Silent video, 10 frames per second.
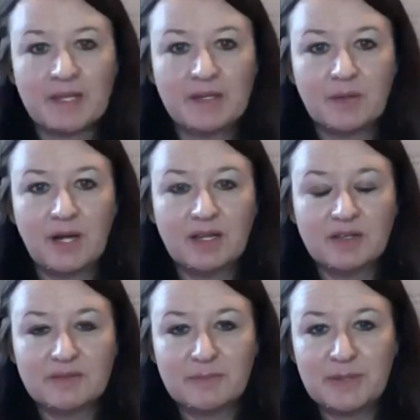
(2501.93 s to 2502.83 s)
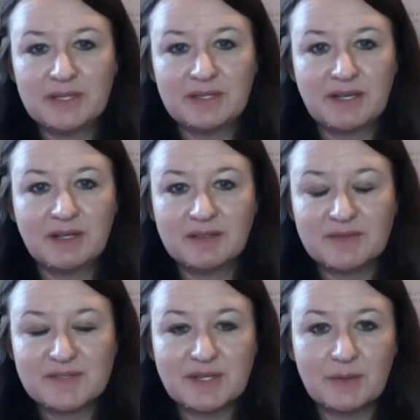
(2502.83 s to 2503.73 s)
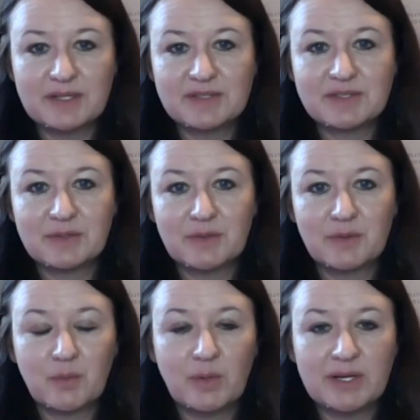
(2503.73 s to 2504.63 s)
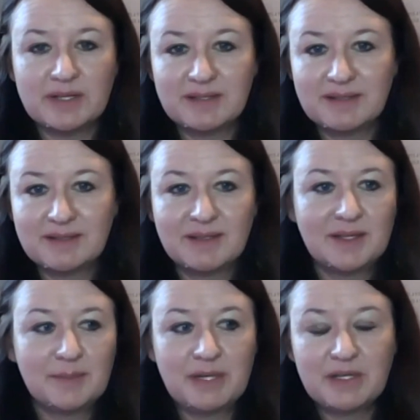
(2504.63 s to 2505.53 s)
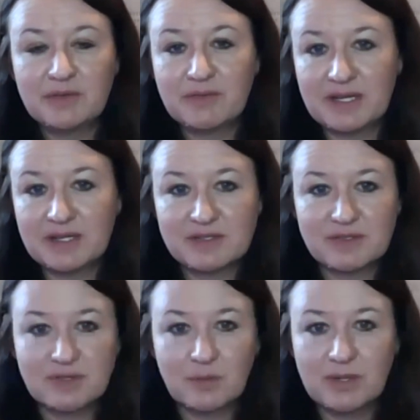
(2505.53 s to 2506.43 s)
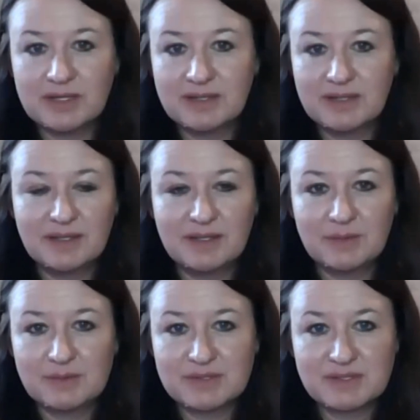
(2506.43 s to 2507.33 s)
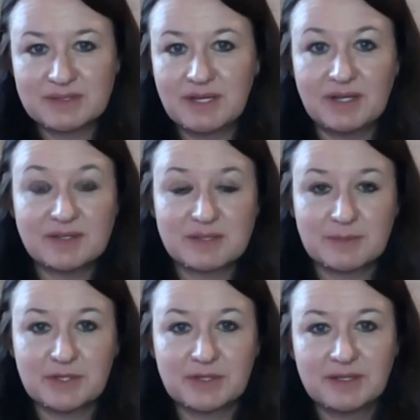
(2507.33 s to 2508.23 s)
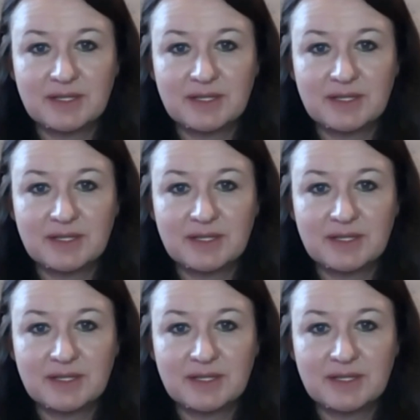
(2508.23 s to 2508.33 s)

Olives going to one manufacturer, one, customer.